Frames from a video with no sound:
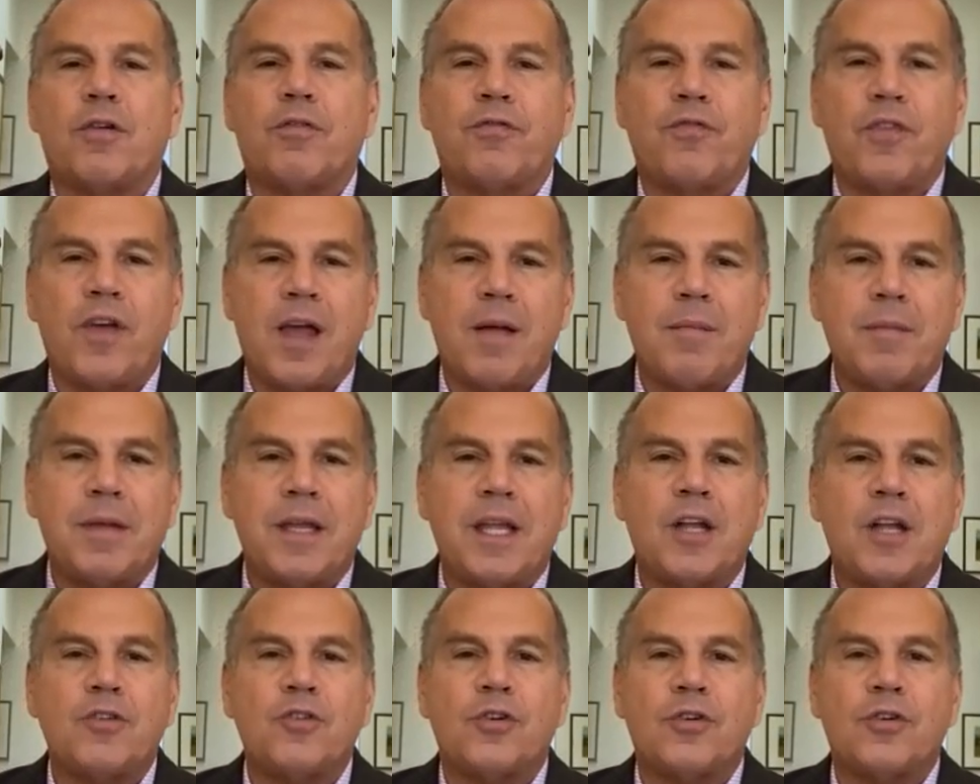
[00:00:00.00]

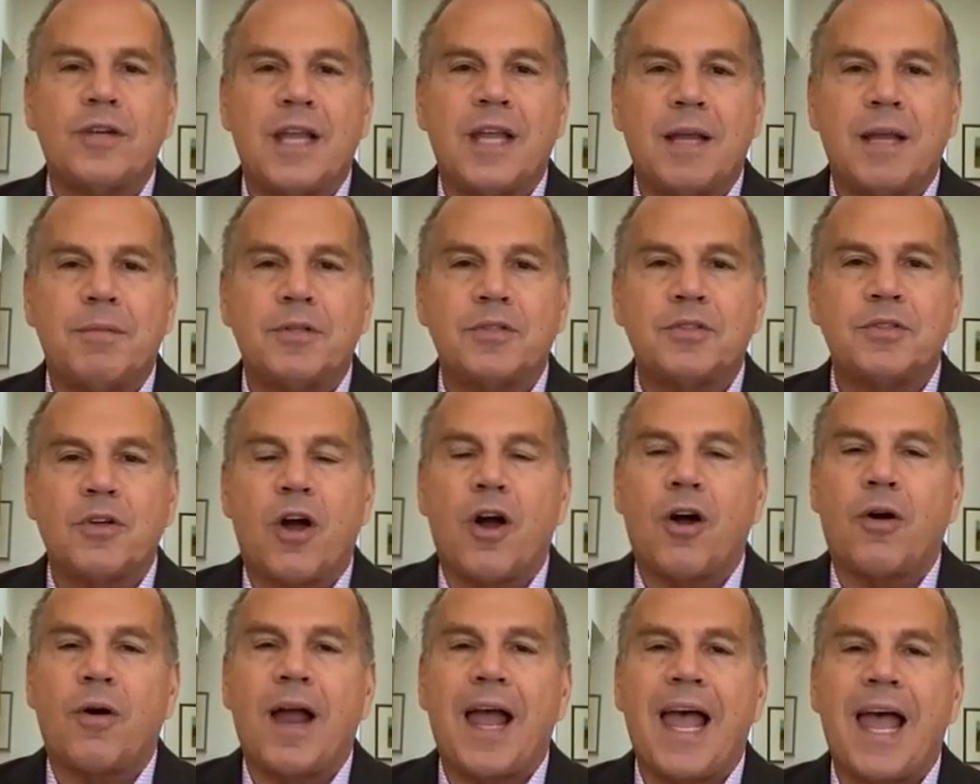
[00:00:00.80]
family and your neighbors
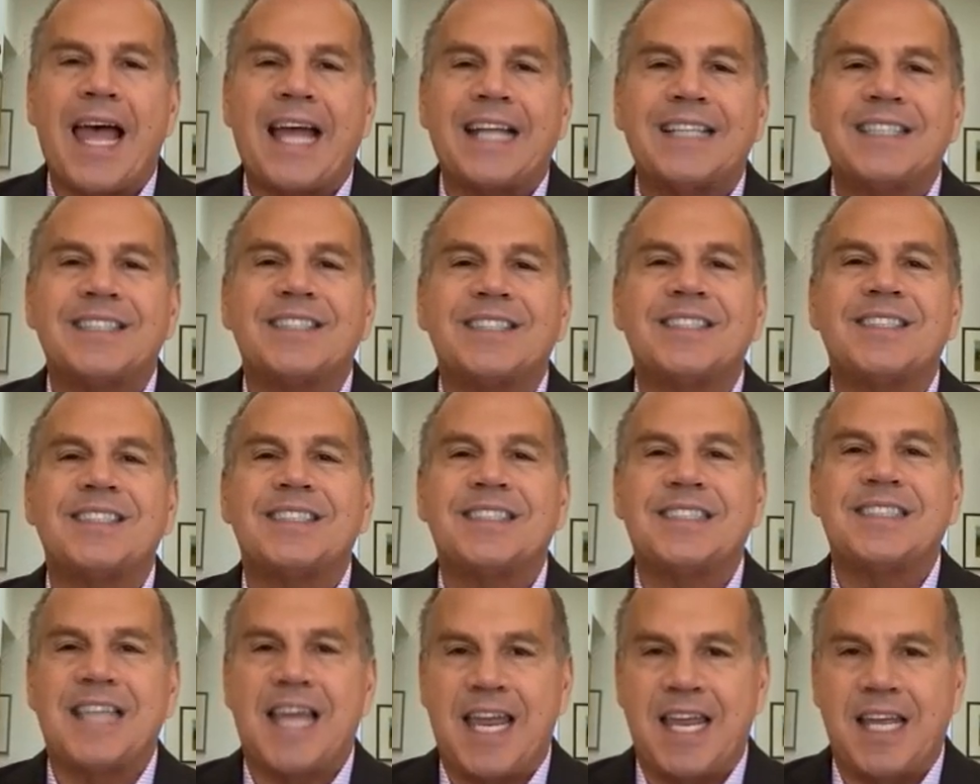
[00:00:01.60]
are at
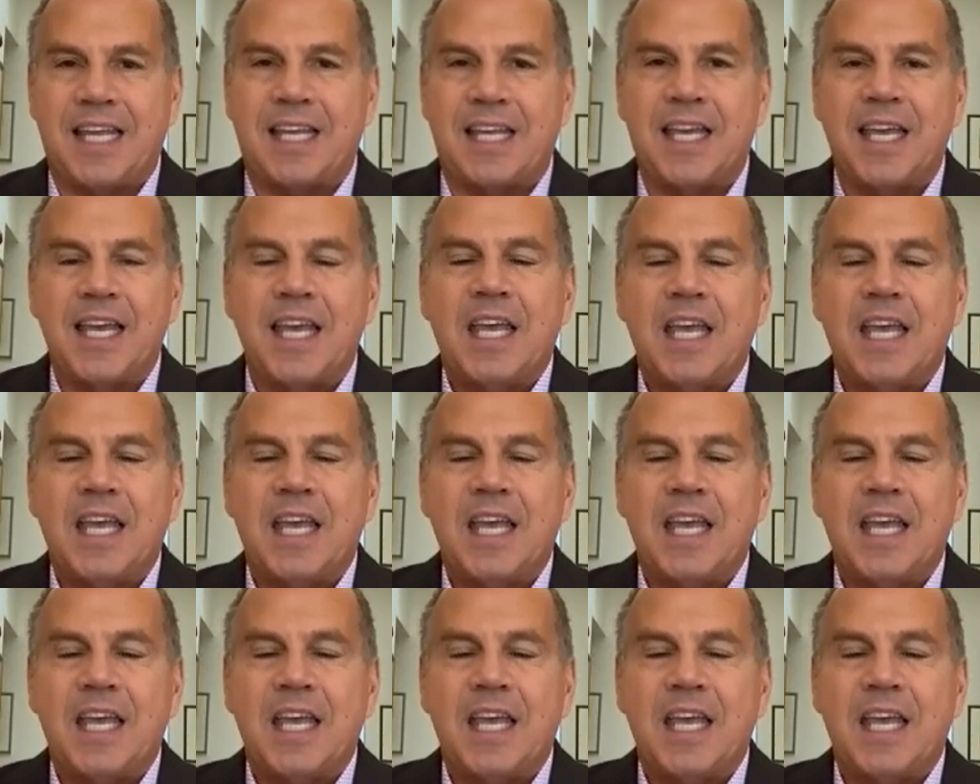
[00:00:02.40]
stake.